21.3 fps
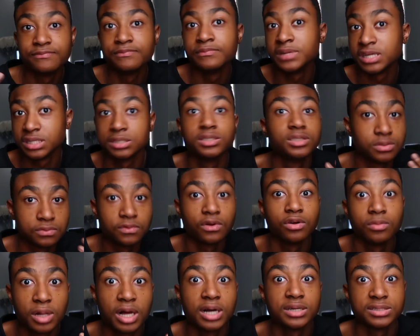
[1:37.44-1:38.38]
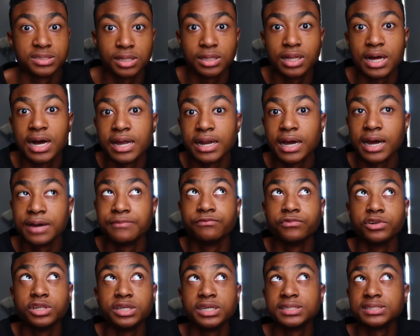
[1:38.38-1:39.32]
missed Roblox a lot. I'm
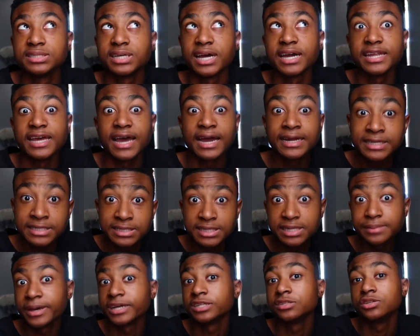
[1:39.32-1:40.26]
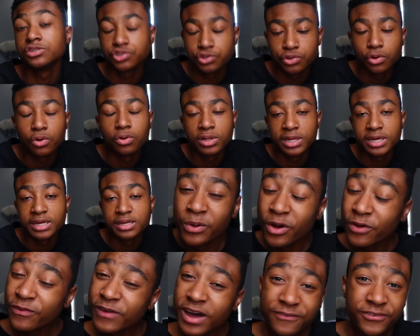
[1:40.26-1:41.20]
really excited. I need to get back to trolling.
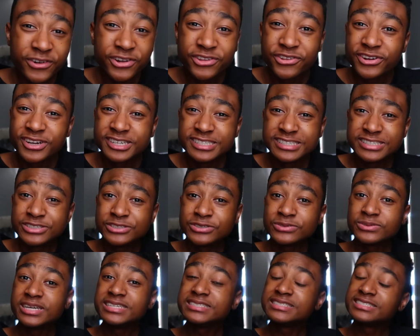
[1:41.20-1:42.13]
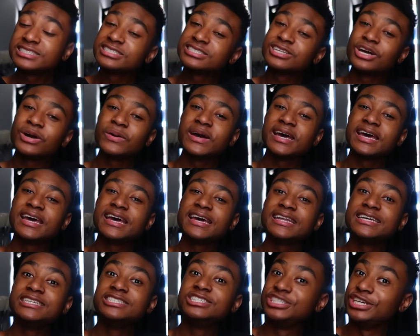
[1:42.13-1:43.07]
But without further ado, let's just go ahead
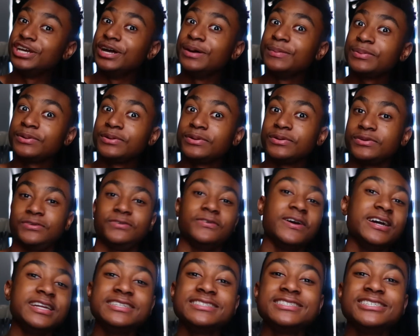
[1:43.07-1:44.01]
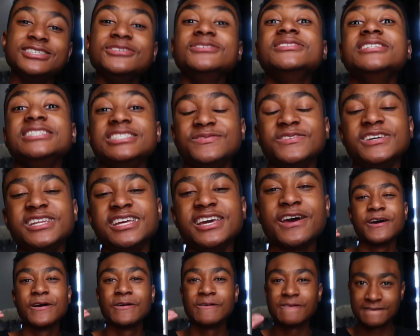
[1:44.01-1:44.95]
and jump right into this
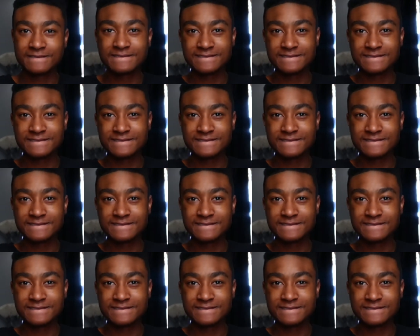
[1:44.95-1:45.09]
video.